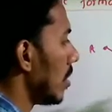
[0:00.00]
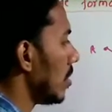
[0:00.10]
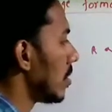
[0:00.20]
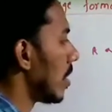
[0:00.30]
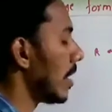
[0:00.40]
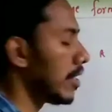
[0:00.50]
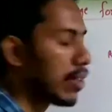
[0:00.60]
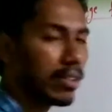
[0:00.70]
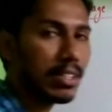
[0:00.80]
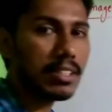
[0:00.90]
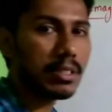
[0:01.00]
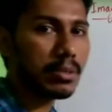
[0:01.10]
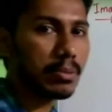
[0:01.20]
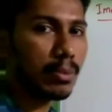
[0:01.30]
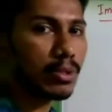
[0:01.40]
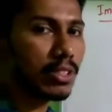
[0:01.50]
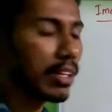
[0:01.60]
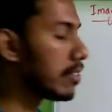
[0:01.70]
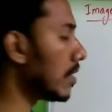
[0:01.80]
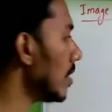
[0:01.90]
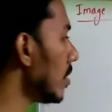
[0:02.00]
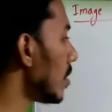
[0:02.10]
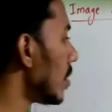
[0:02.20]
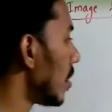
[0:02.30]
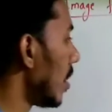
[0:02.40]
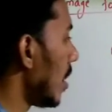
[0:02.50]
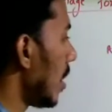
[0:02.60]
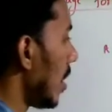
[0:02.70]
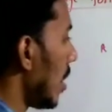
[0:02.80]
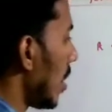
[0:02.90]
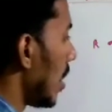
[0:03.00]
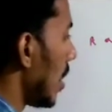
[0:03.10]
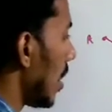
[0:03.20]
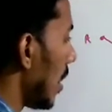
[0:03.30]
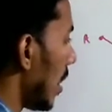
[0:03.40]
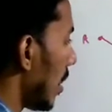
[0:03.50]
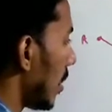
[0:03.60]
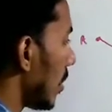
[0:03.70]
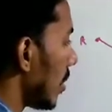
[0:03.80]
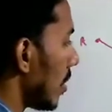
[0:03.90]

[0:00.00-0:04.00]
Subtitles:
is hit on this smooth surface and